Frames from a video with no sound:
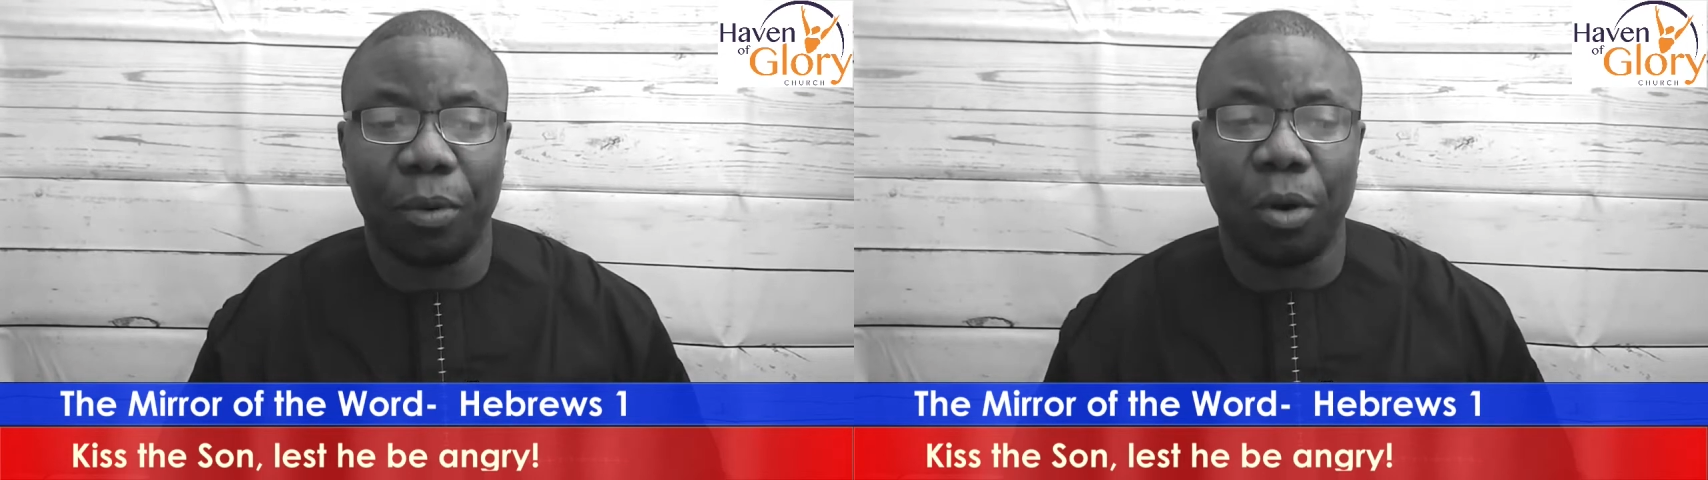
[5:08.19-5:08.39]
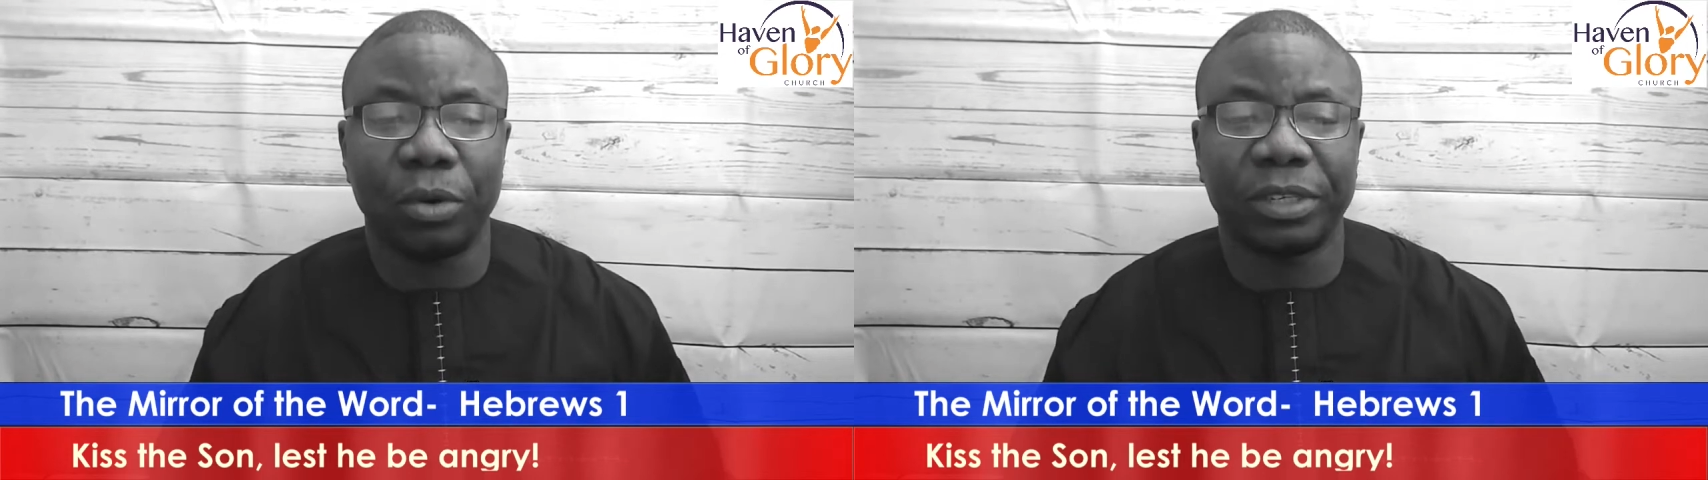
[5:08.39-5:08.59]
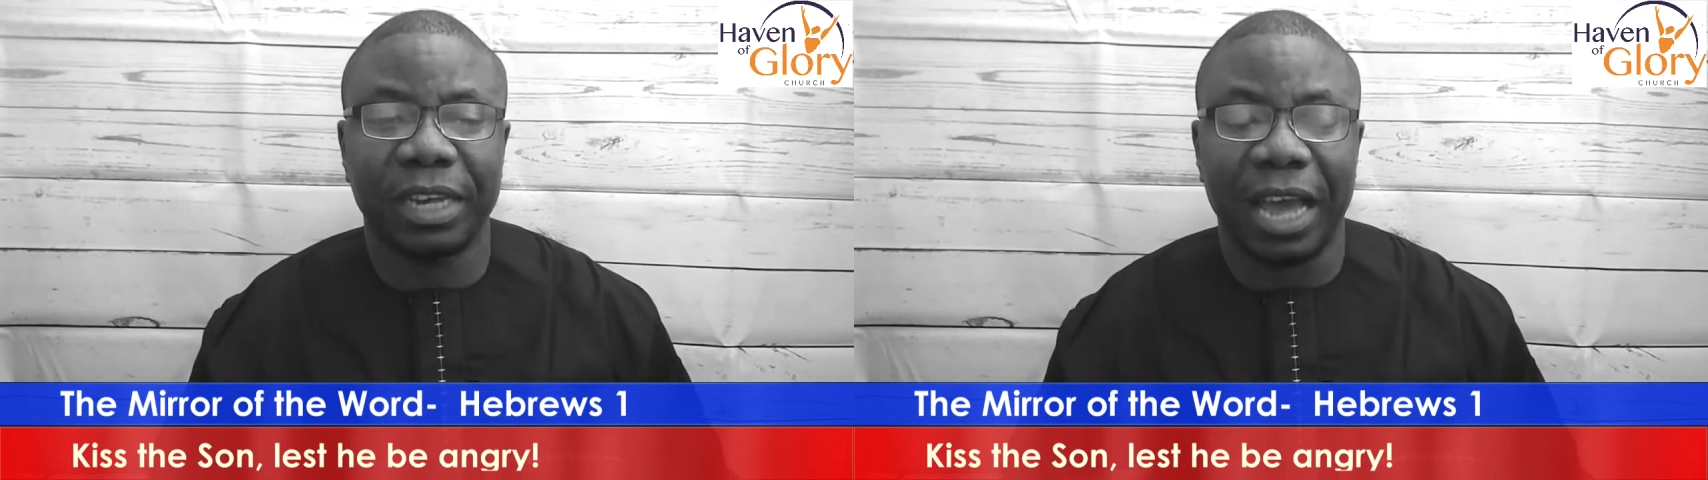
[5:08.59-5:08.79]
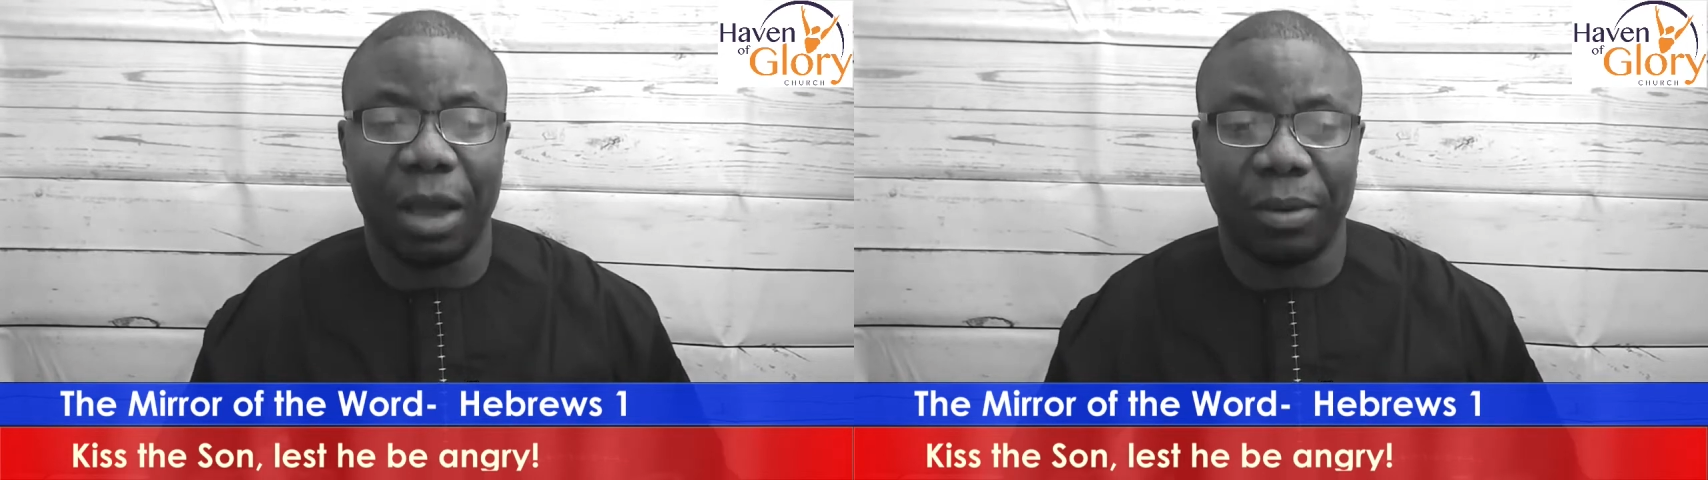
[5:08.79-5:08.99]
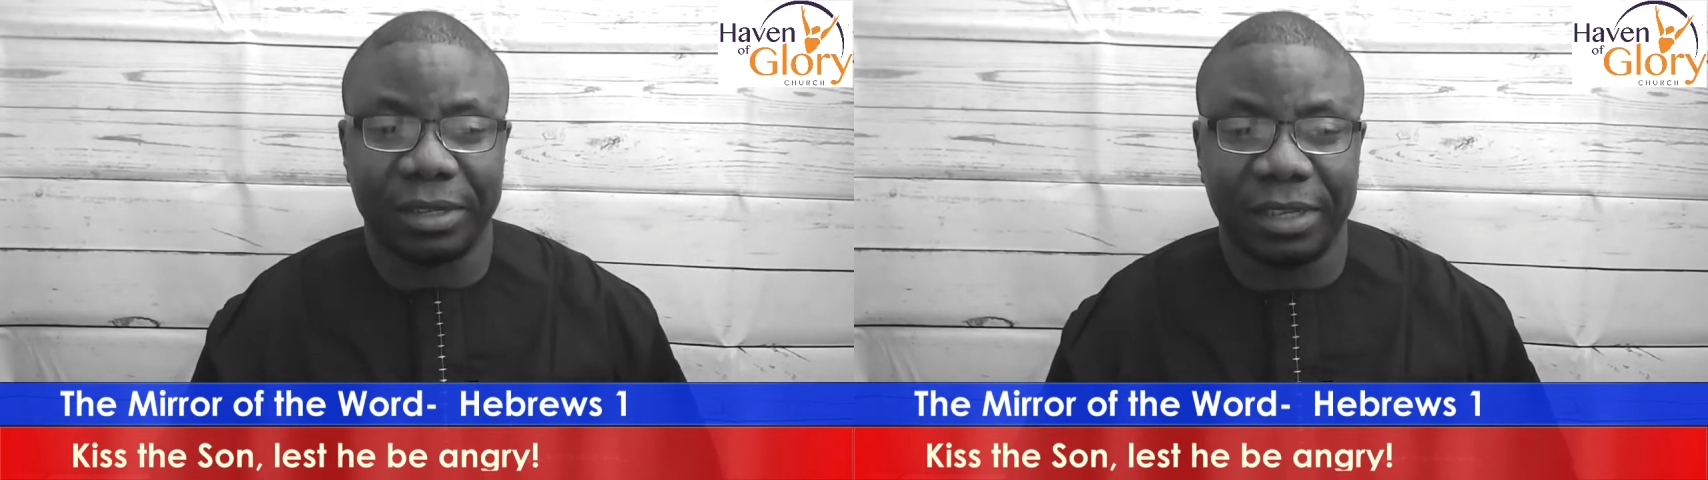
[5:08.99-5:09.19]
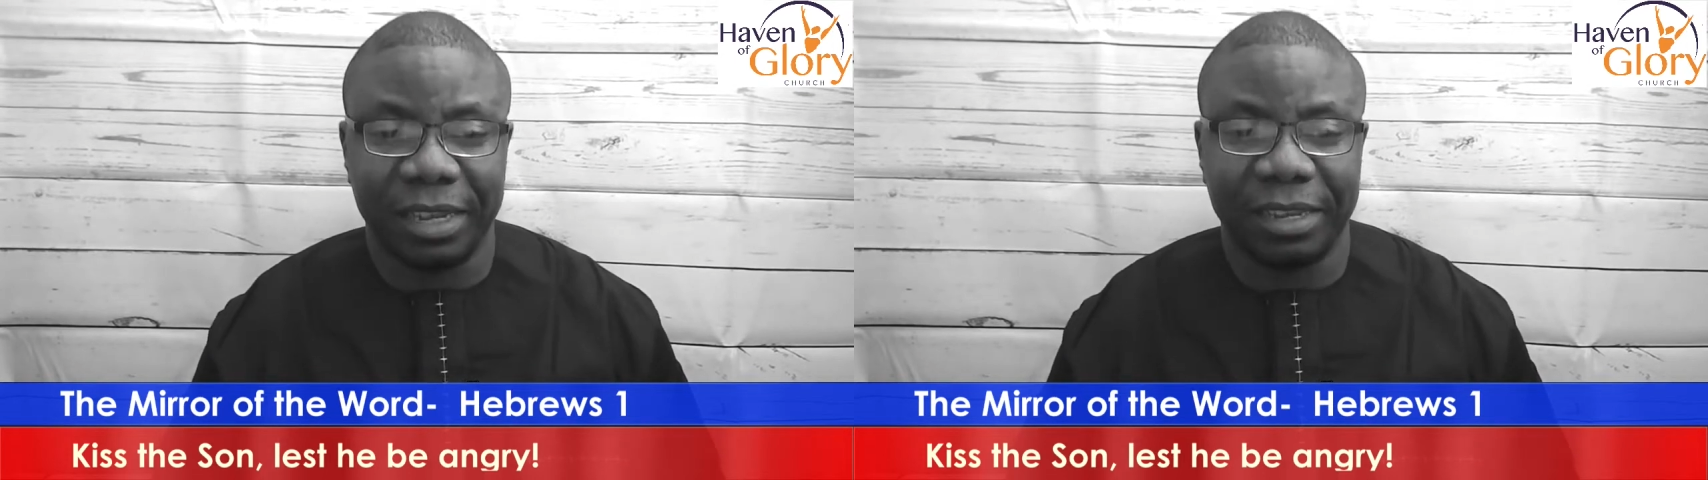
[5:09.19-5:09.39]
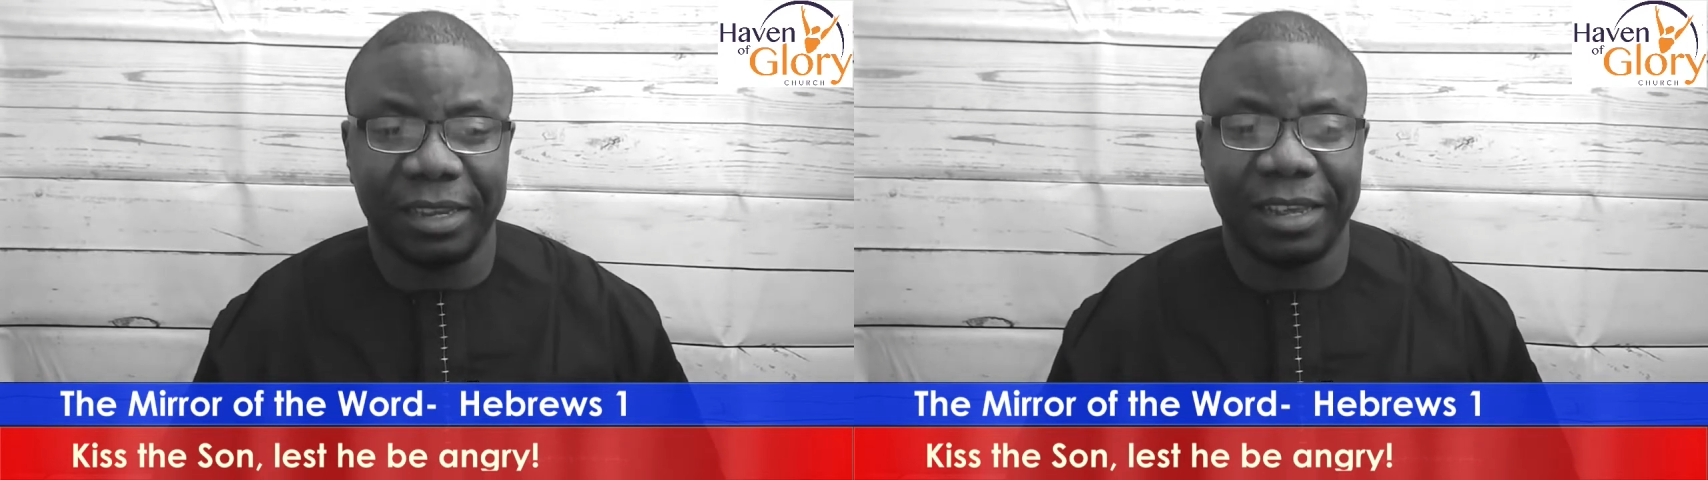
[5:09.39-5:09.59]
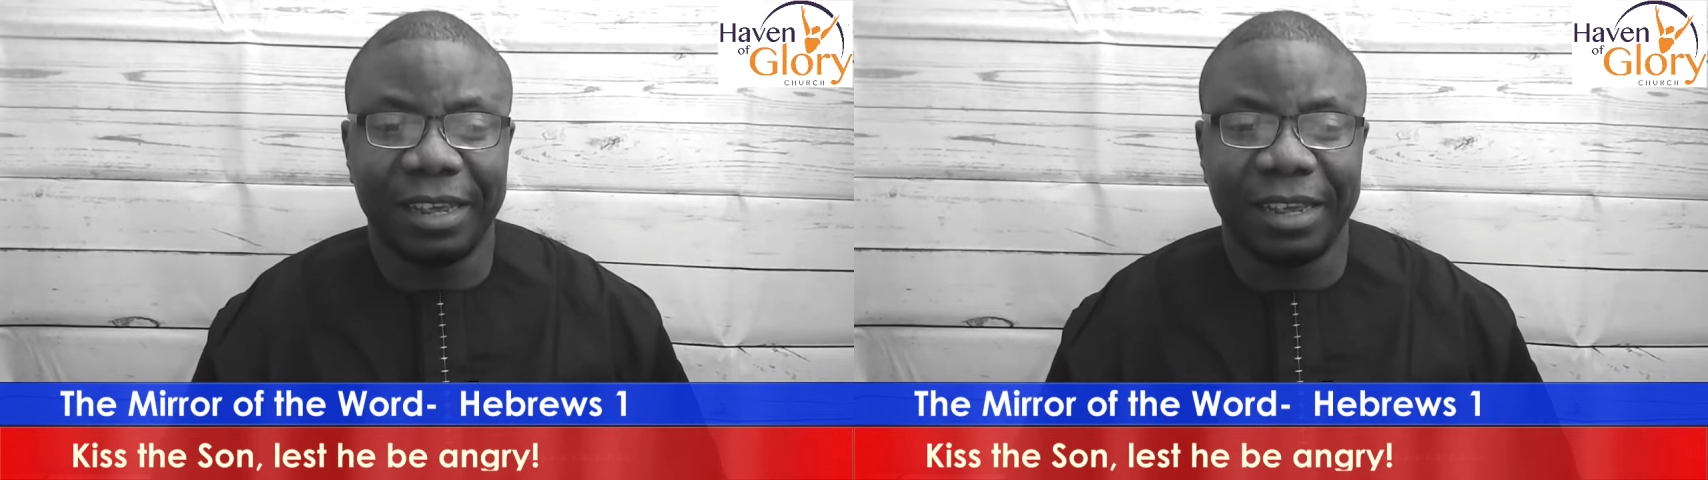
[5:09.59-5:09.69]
purged our sin,